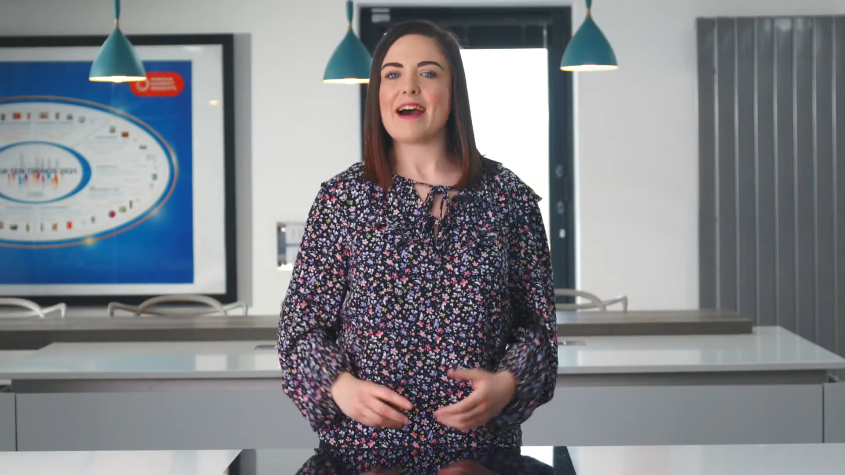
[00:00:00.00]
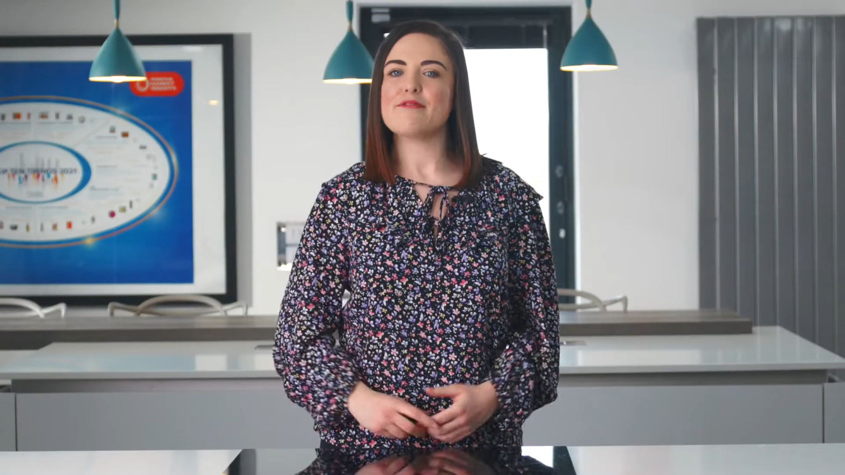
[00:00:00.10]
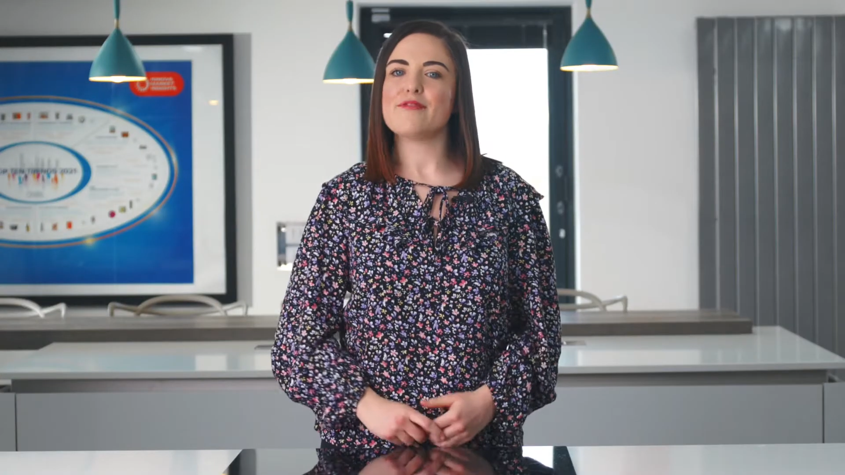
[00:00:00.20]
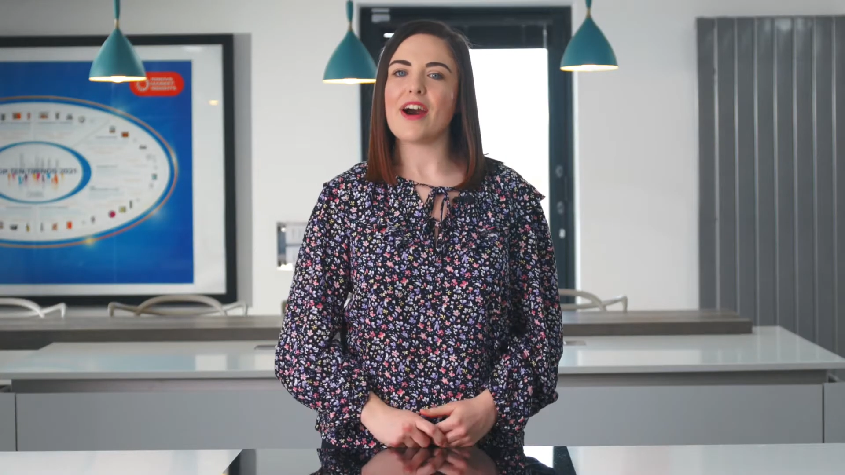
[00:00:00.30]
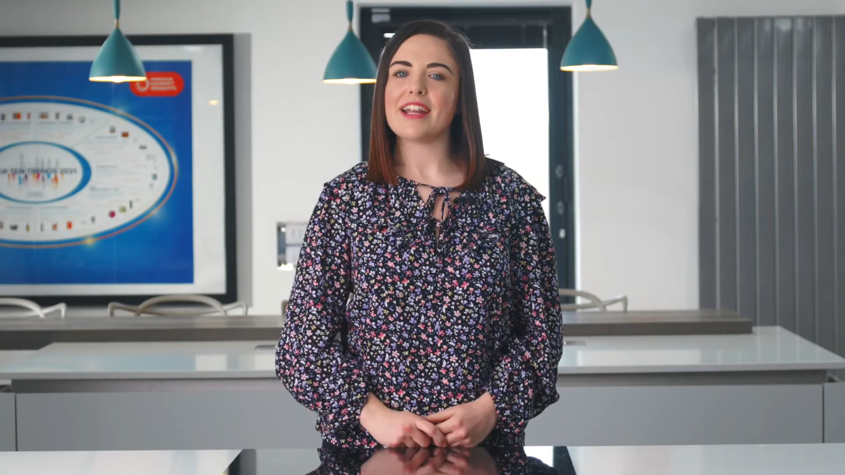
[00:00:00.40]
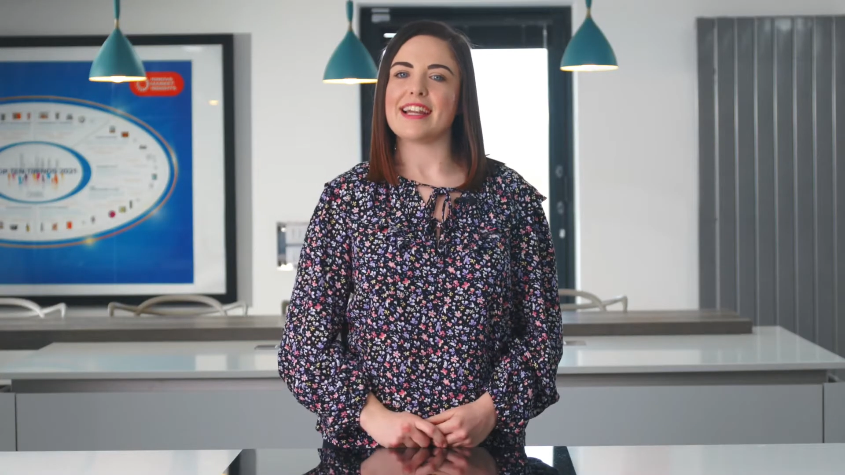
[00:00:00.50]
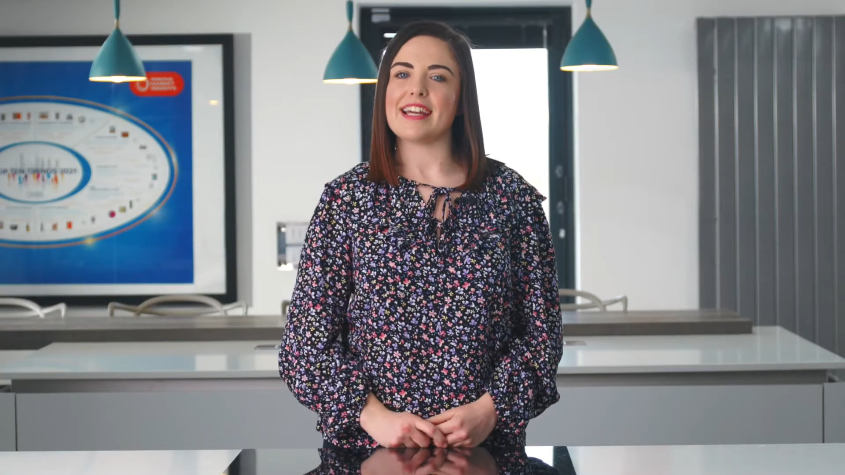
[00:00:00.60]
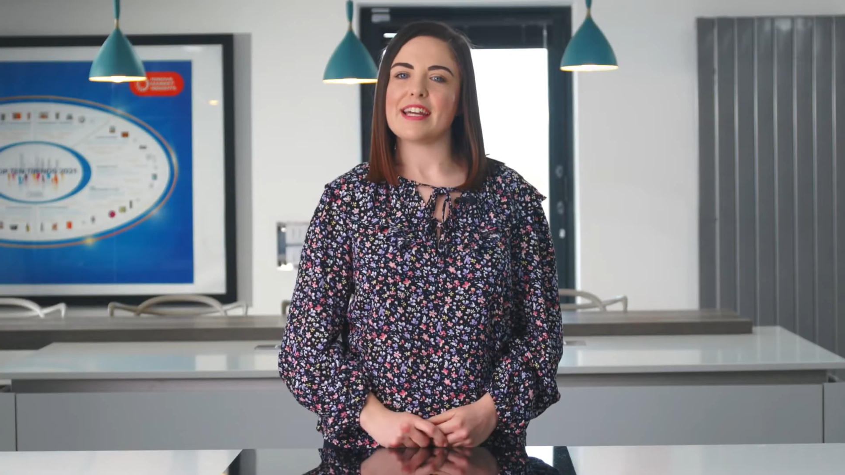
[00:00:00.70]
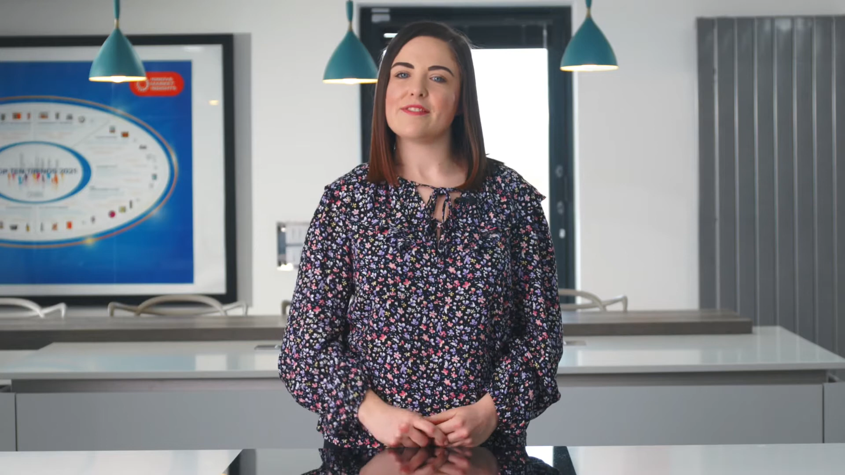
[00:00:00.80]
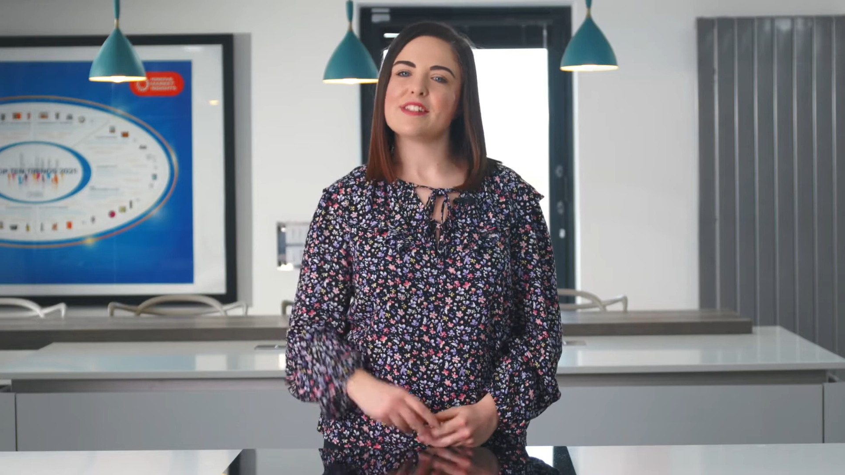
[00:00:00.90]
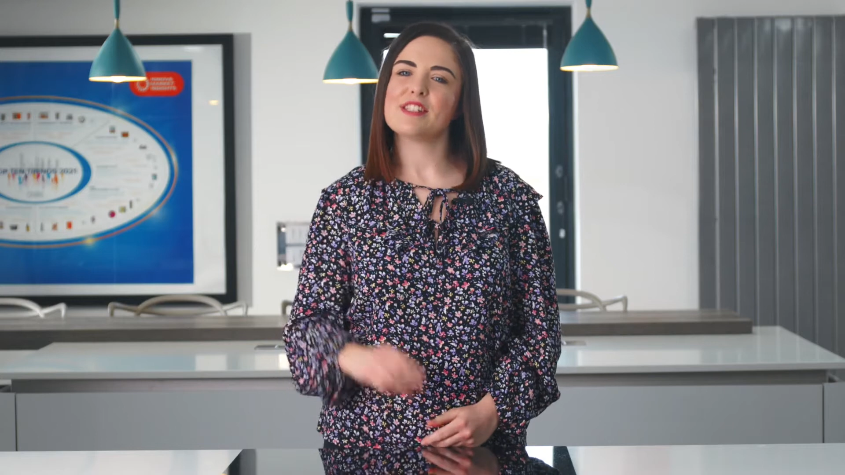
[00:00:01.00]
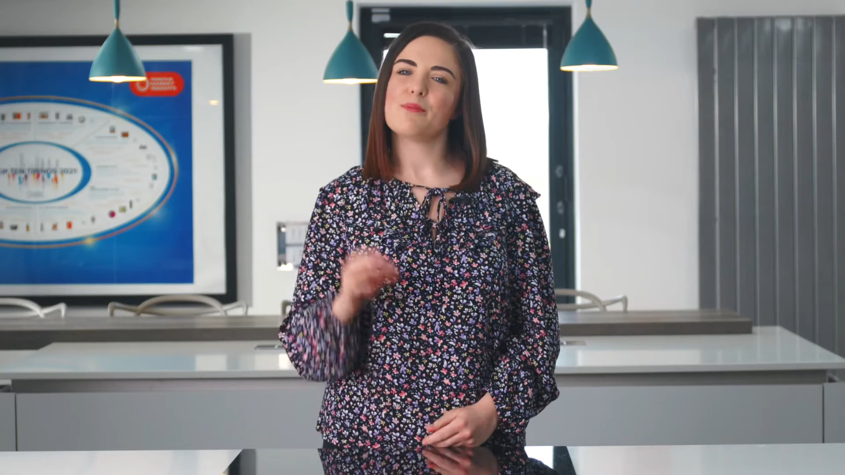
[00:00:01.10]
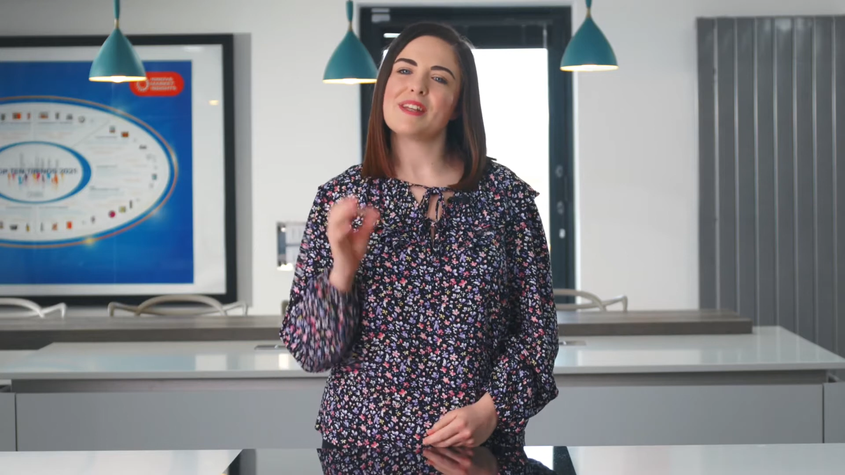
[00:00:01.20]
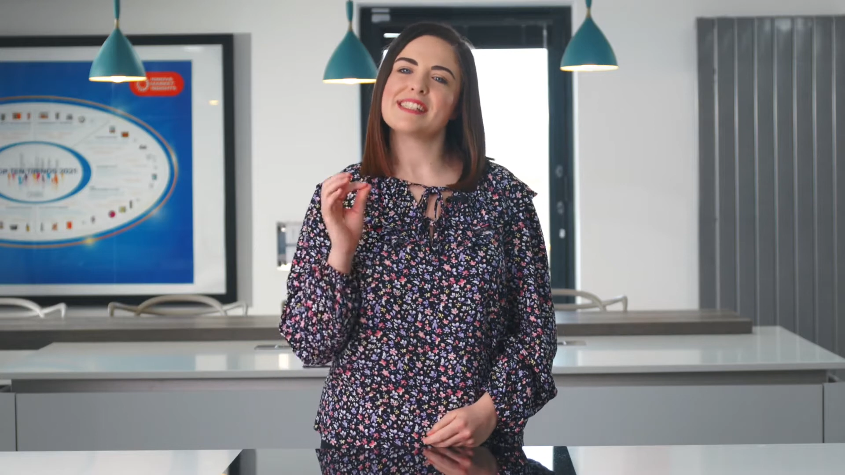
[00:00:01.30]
finally, for something